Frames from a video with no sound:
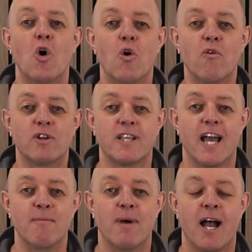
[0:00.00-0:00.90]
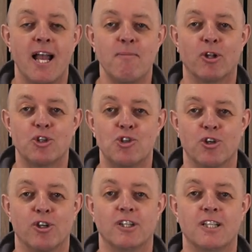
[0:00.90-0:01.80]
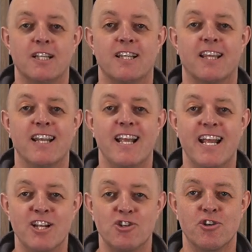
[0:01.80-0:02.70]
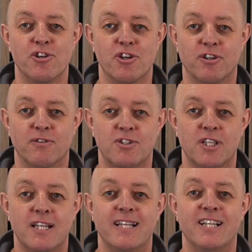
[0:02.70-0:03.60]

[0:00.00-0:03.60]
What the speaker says: Over time, high blood sugar can injure your nerves,